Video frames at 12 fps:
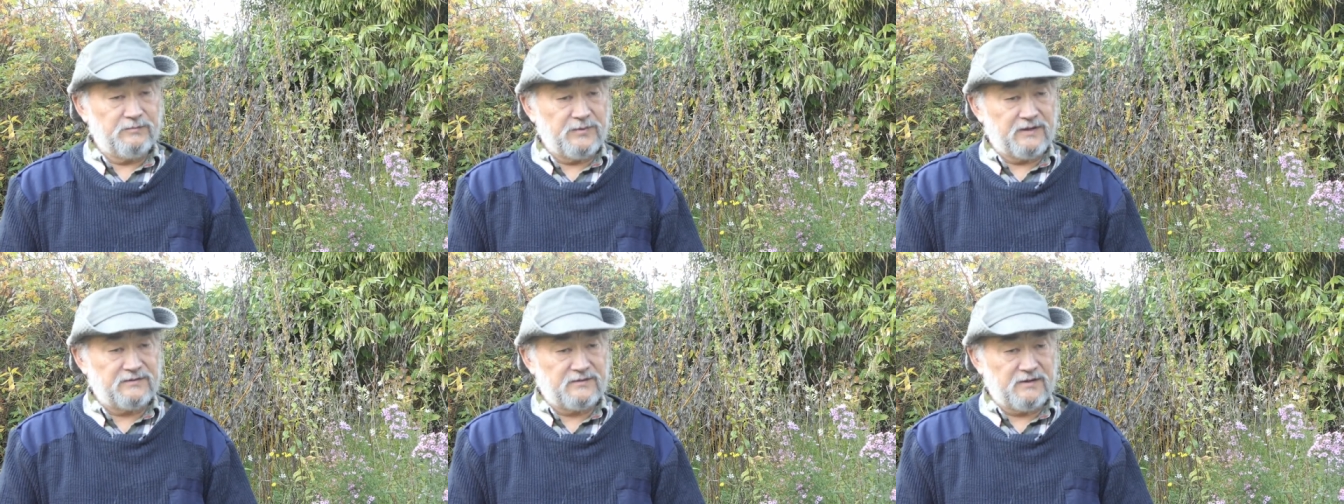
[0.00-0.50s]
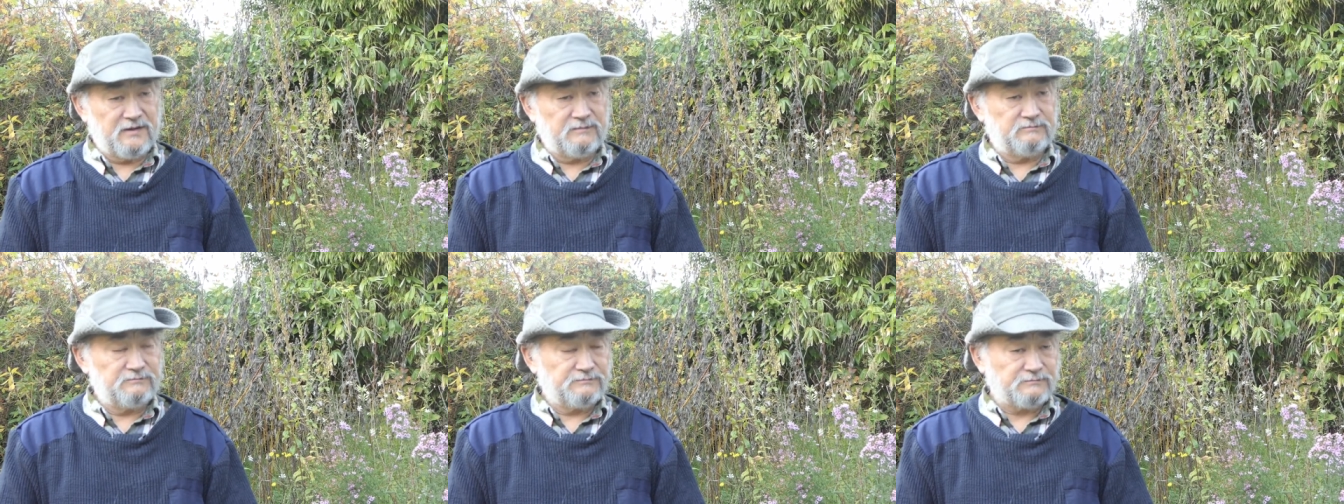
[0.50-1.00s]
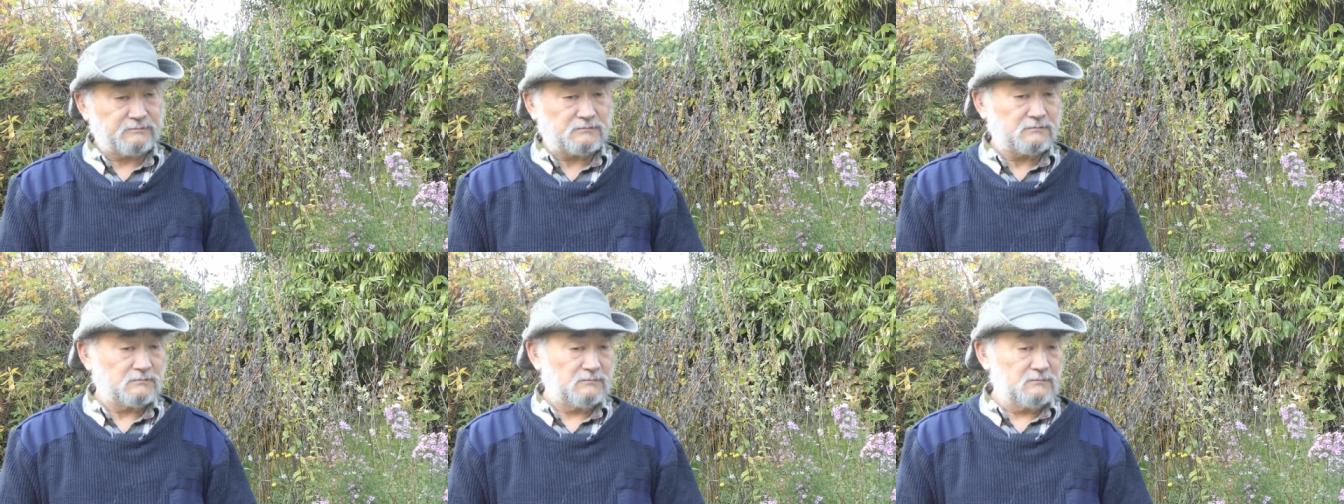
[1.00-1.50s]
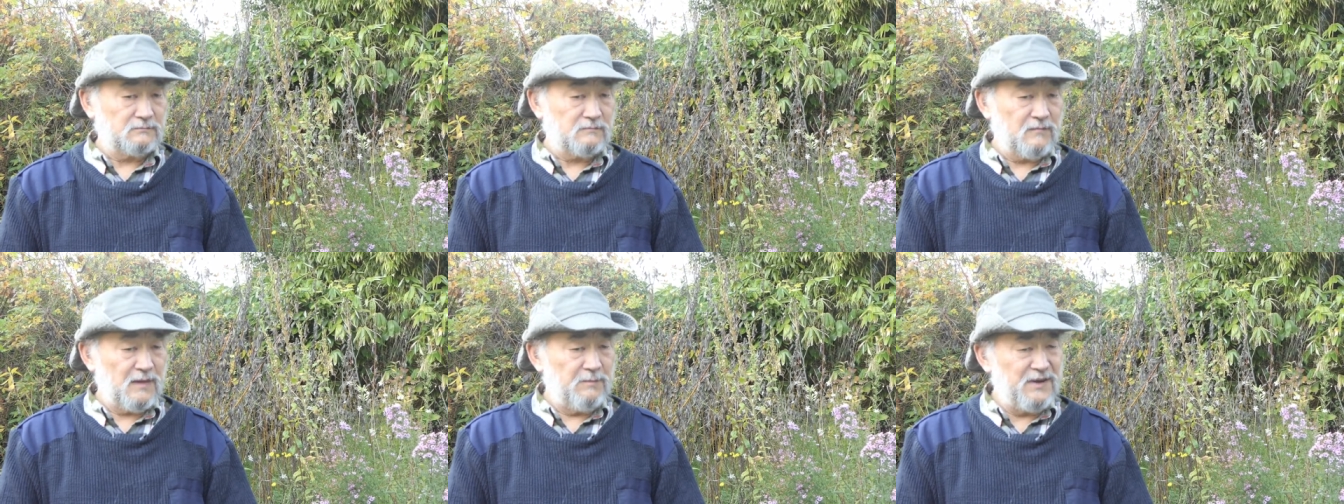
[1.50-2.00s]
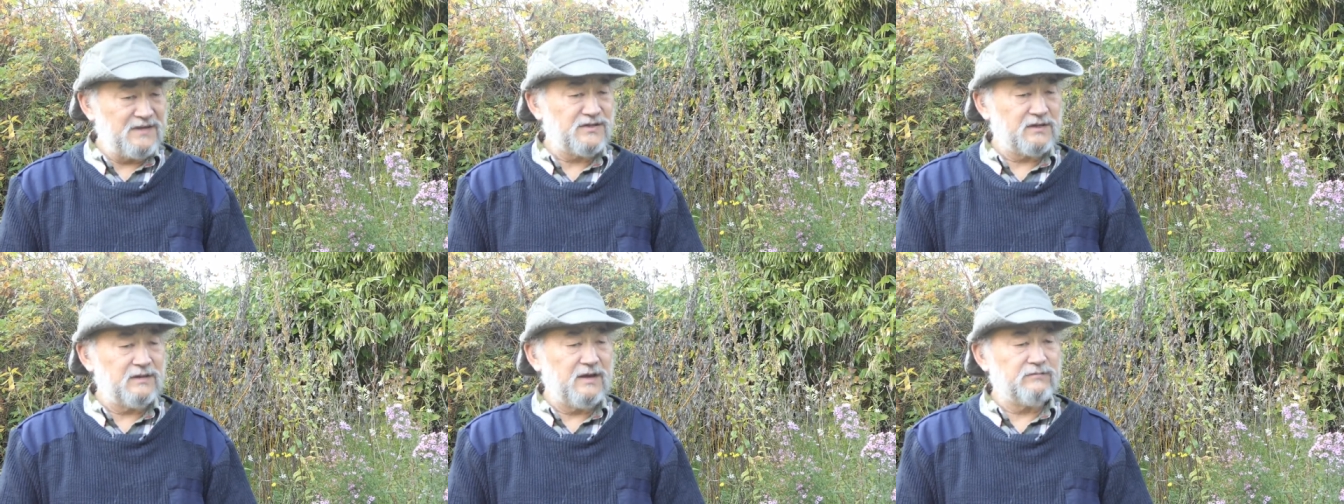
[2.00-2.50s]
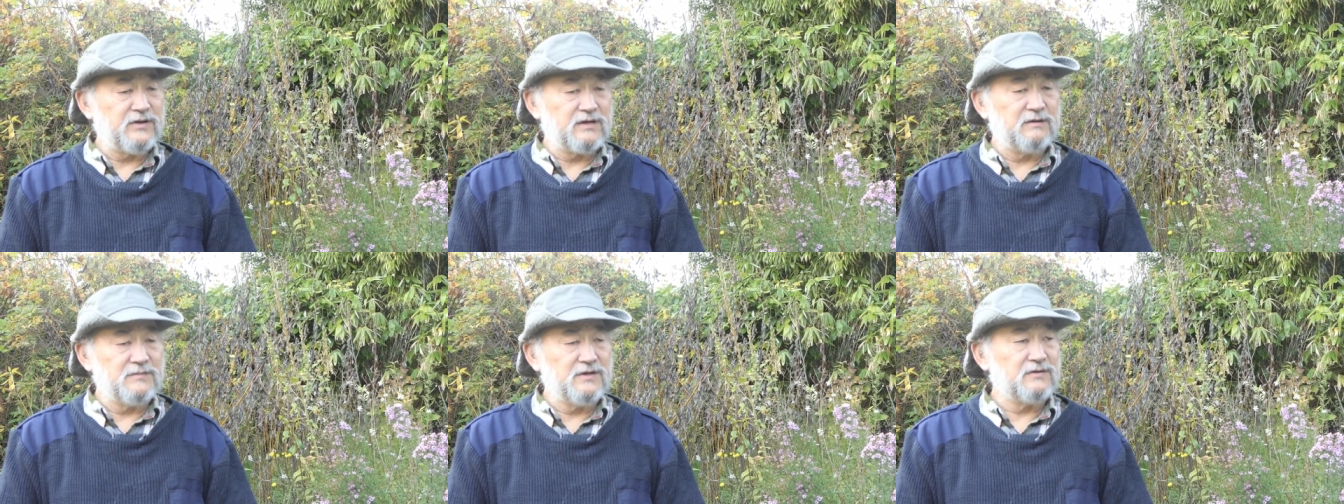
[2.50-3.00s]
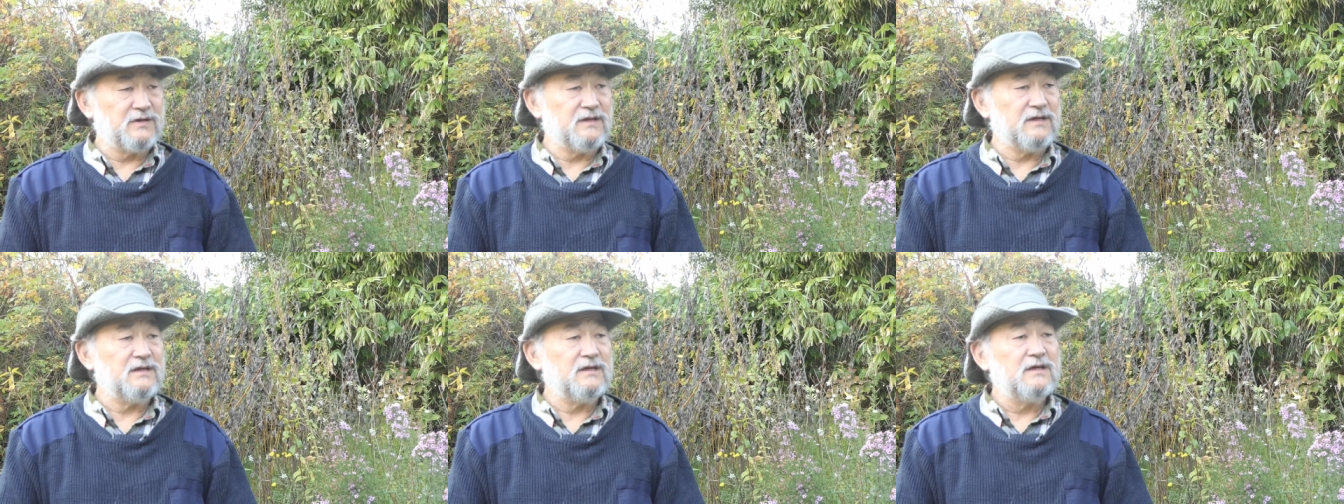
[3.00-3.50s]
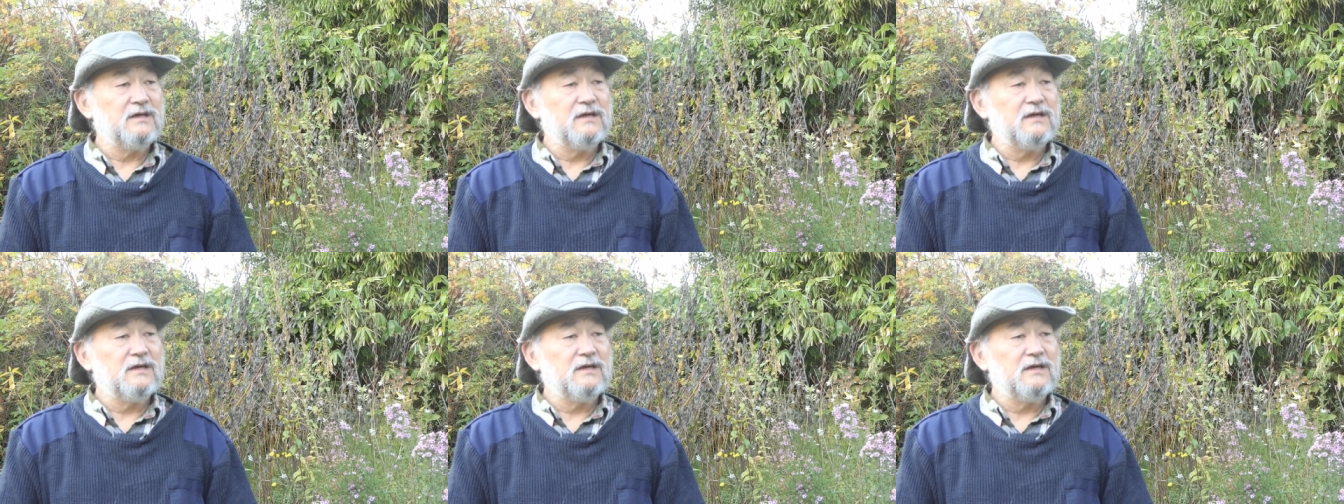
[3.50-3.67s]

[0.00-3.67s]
But um, basically, every community,